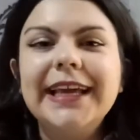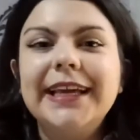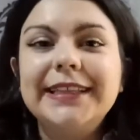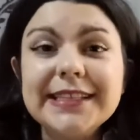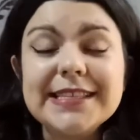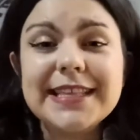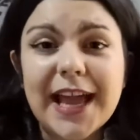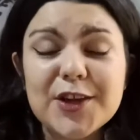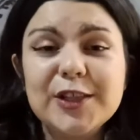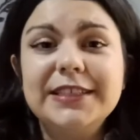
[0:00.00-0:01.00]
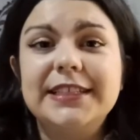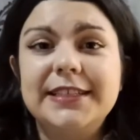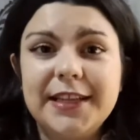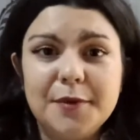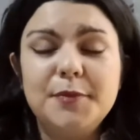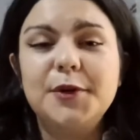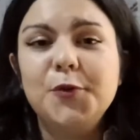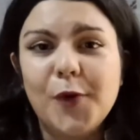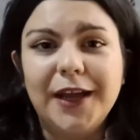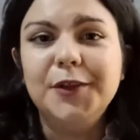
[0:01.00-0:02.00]
This is actually the
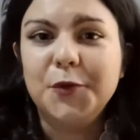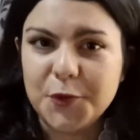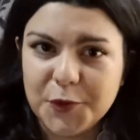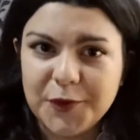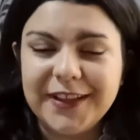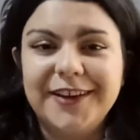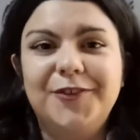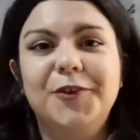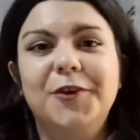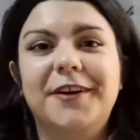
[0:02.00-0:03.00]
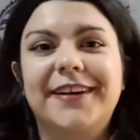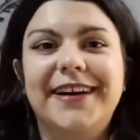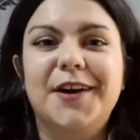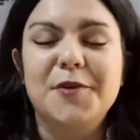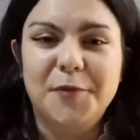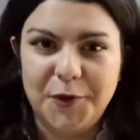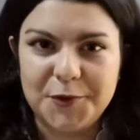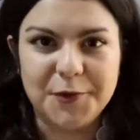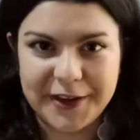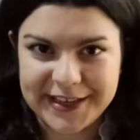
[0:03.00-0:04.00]
#1 rule for
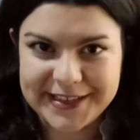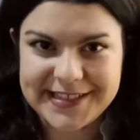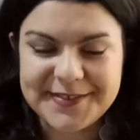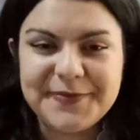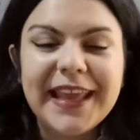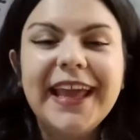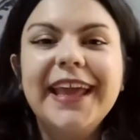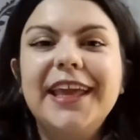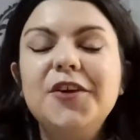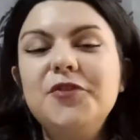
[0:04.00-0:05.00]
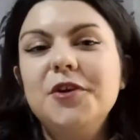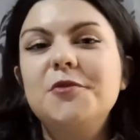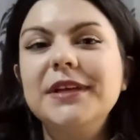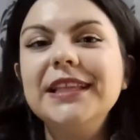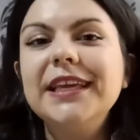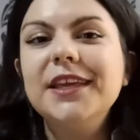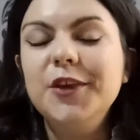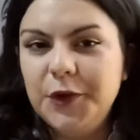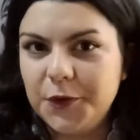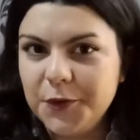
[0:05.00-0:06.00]
remote workers. If you're really
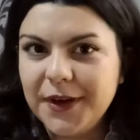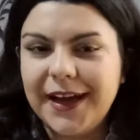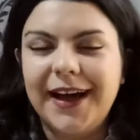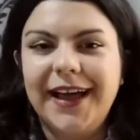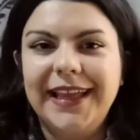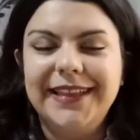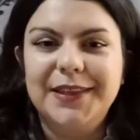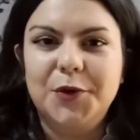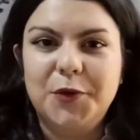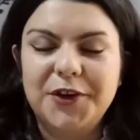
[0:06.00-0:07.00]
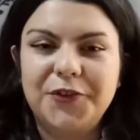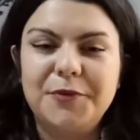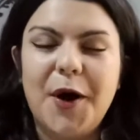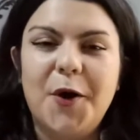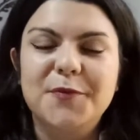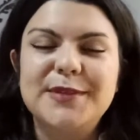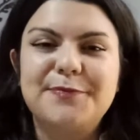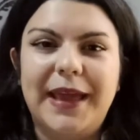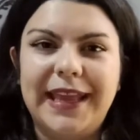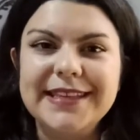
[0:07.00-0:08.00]
new in the work from home
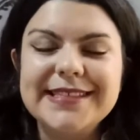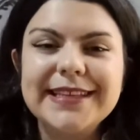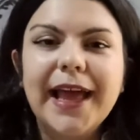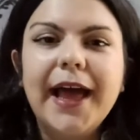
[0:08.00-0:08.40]
space,